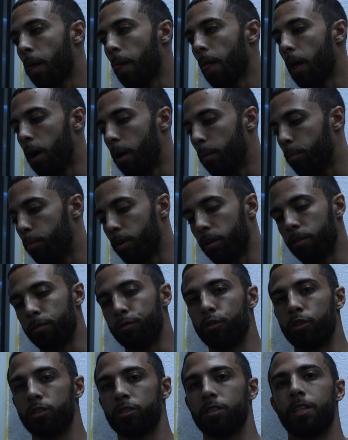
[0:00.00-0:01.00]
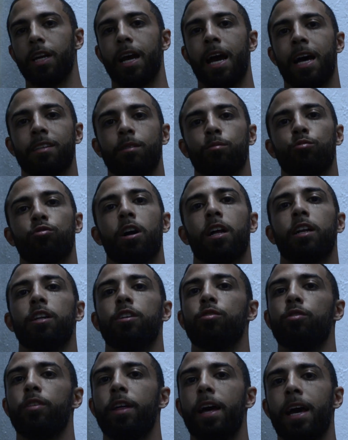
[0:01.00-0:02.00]
um, but unfortunately, as I'm trying to
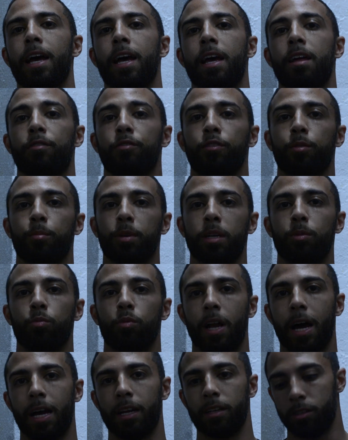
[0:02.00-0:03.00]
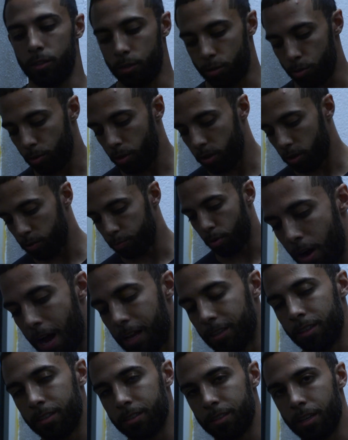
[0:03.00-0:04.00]
do that, and for me, when I do this
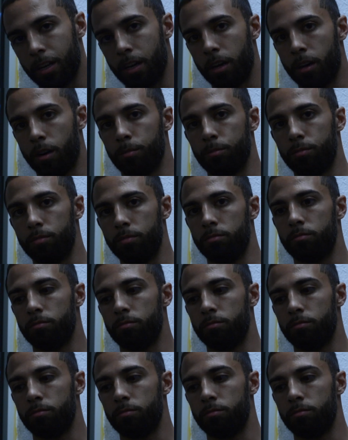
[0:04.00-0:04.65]
process, um,